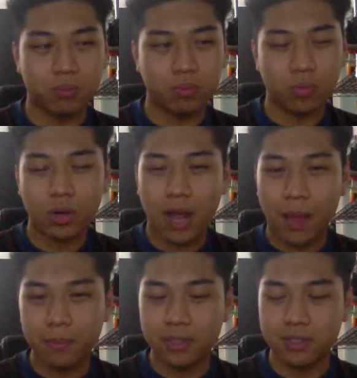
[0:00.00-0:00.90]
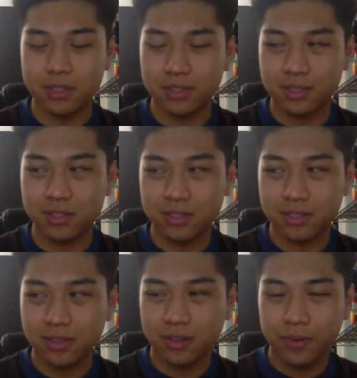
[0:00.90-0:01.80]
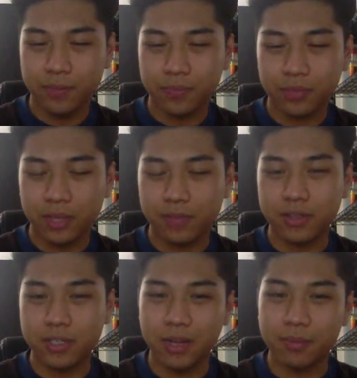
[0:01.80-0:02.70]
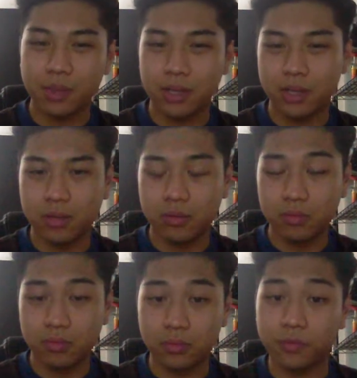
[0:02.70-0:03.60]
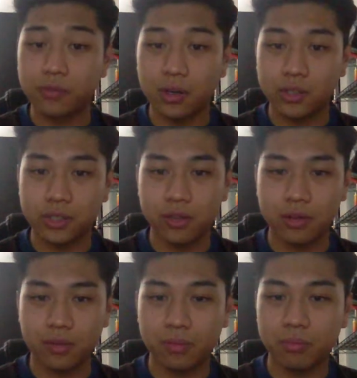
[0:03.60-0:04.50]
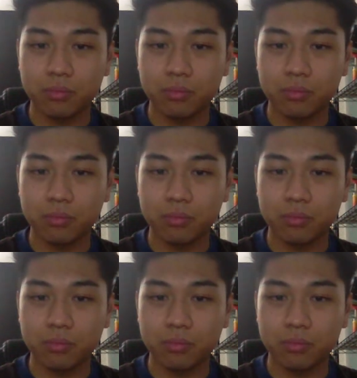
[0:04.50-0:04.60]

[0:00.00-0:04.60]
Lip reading: what happens is every time they refer to their